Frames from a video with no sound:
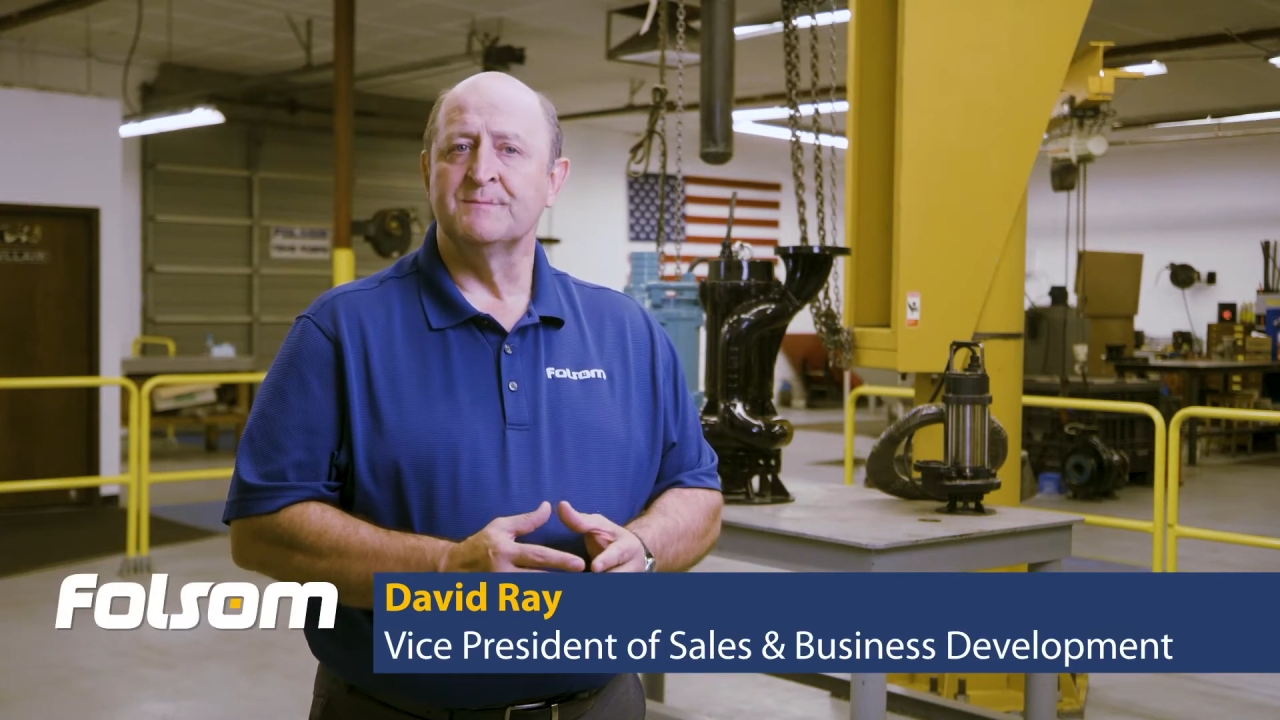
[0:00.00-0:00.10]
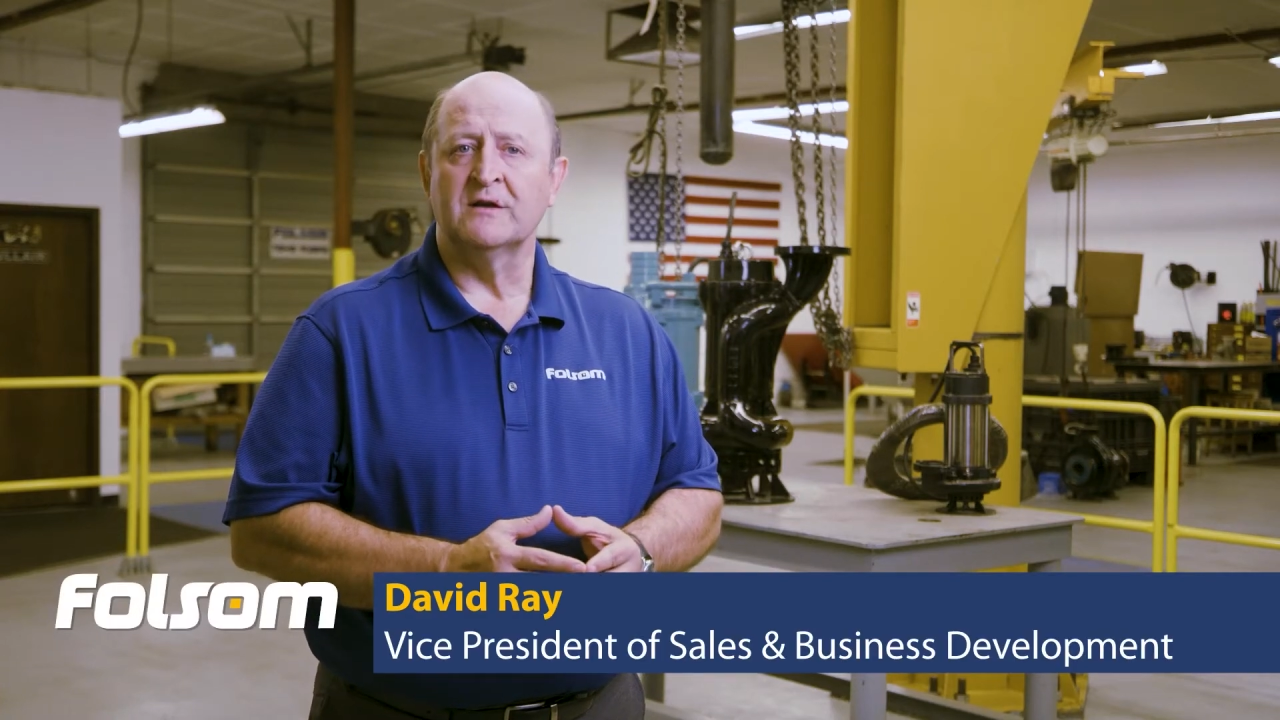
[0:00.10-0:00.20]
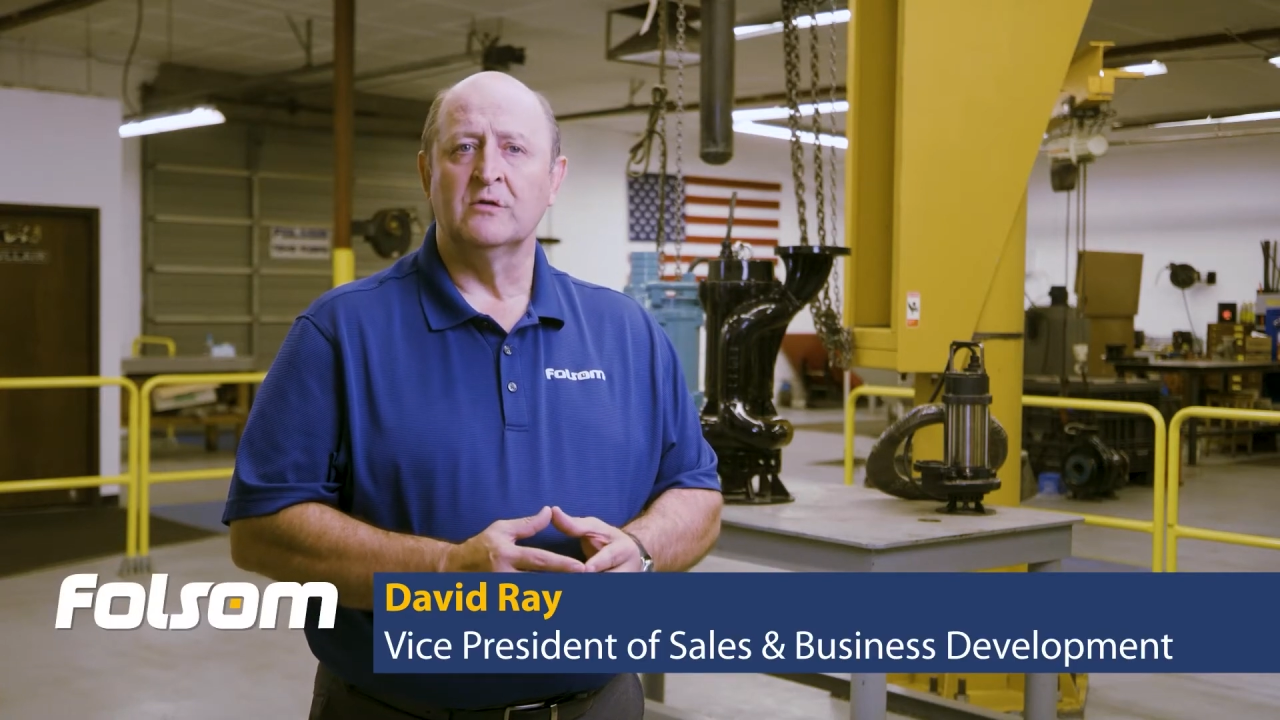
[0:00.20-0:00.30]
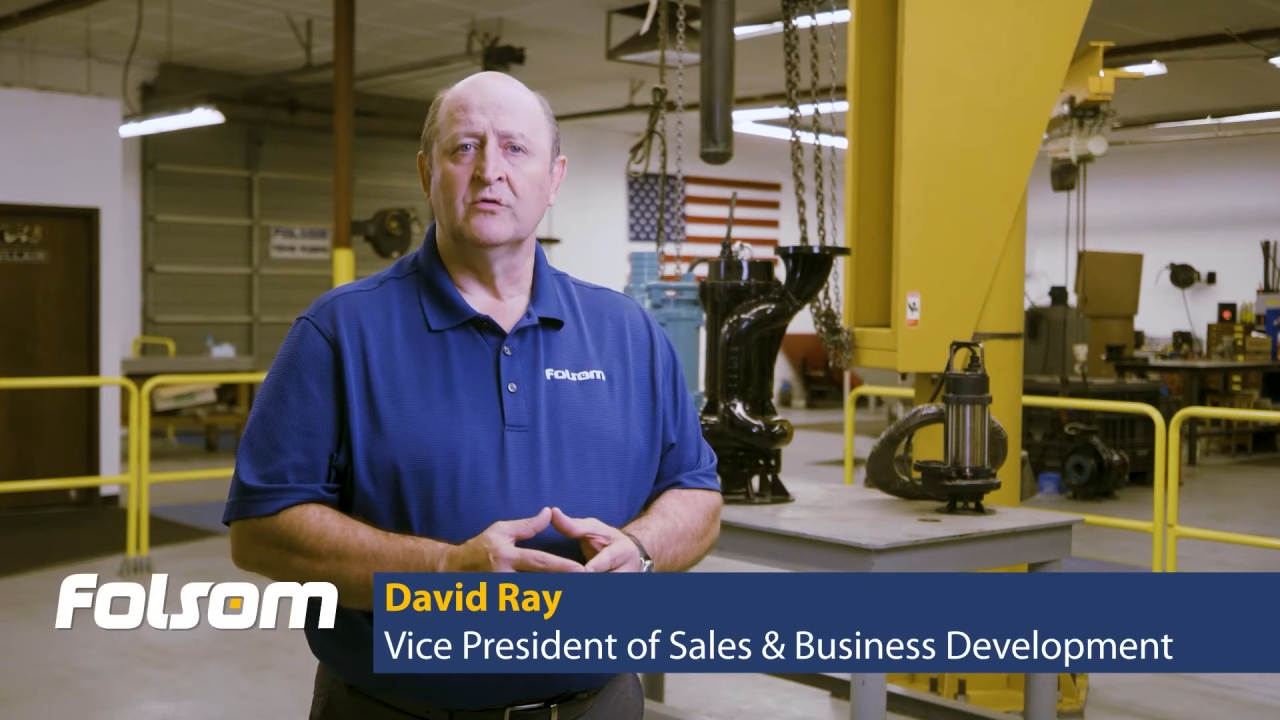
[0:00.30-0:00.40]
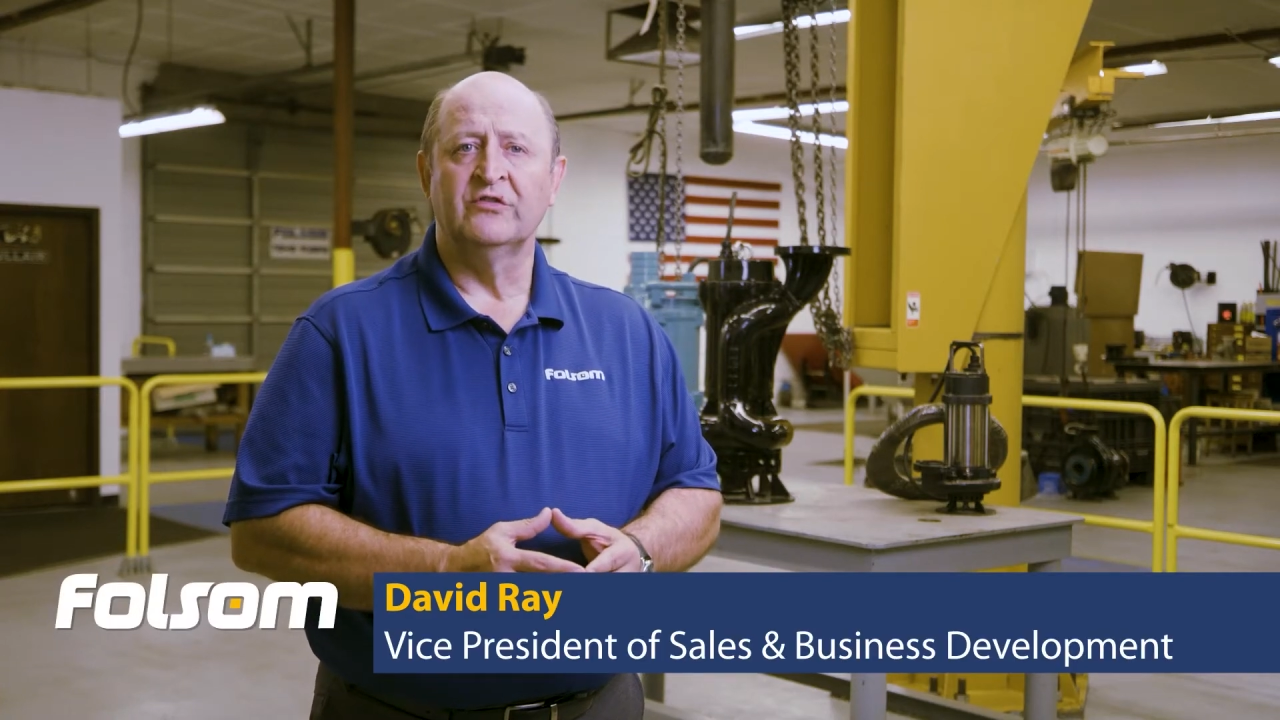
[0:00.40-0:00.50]

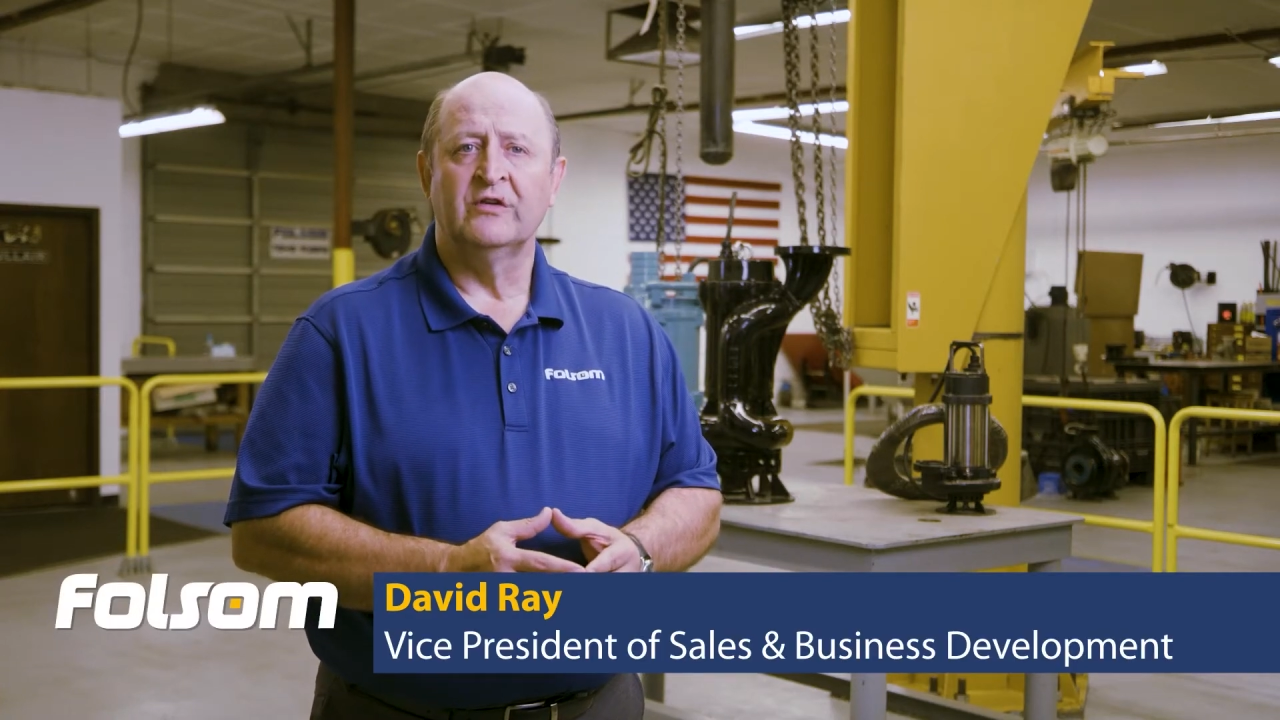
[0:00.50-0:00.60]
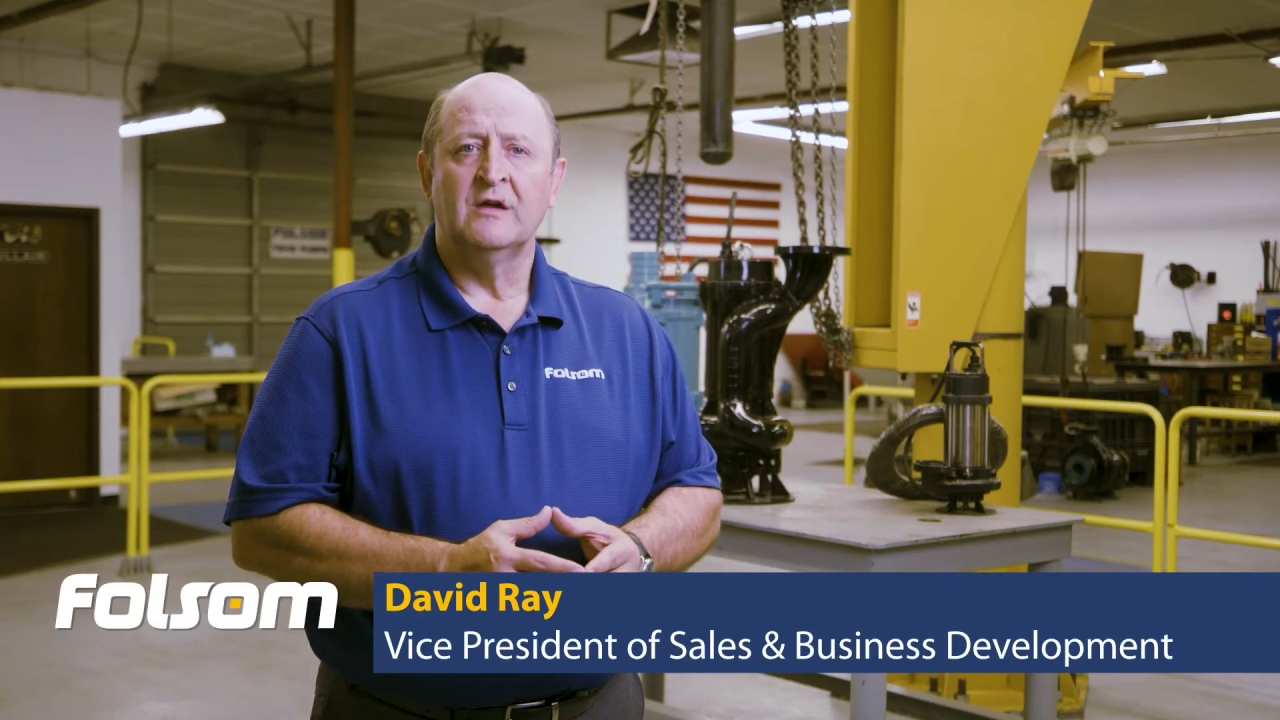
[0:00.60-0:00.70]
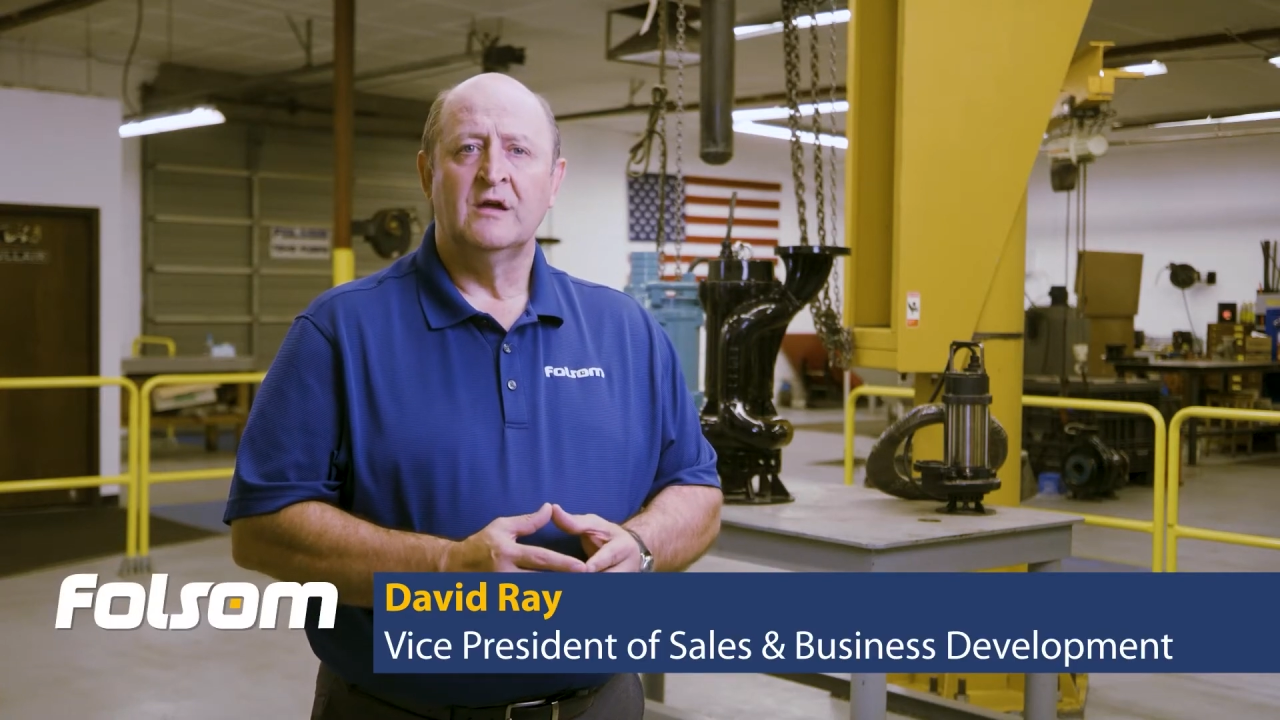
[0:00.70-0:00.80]
metals